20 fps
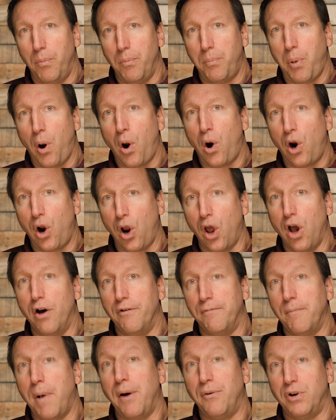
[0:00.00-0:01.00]
part
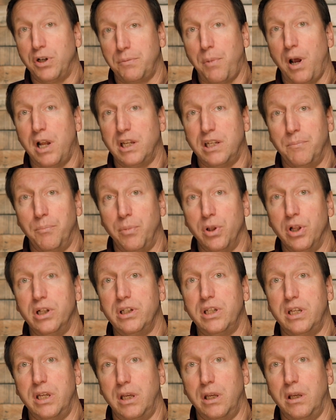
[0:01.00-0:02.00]
of my
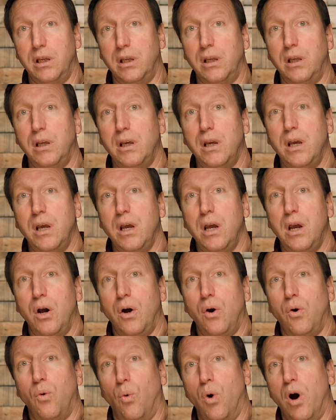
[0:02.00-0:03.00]
responsibility
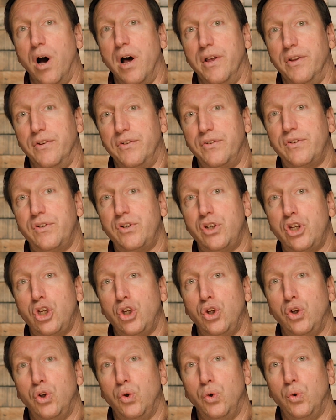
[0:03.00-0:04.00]
was
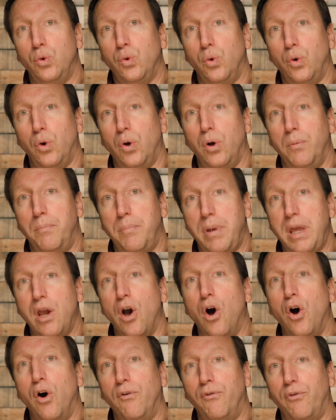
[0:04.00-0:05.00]
to be
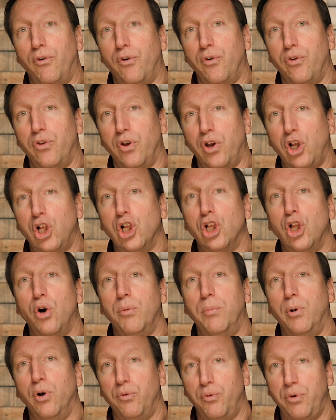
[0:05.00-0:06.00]
over the
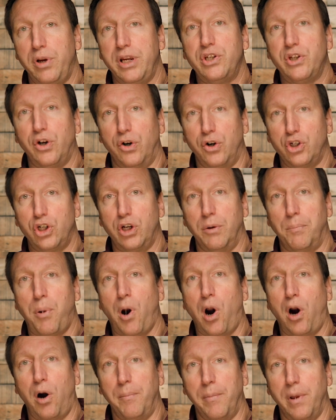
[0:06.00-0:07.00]
Global Research
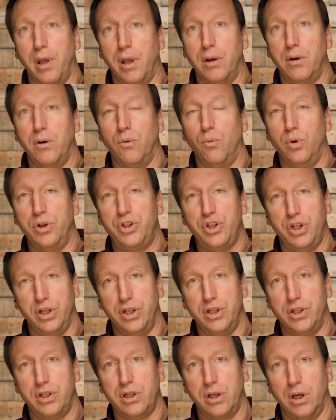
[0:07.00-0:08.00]
Department, which
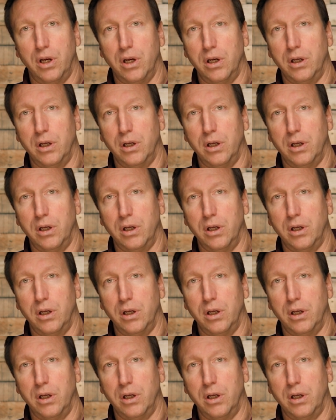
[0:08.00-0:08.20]
is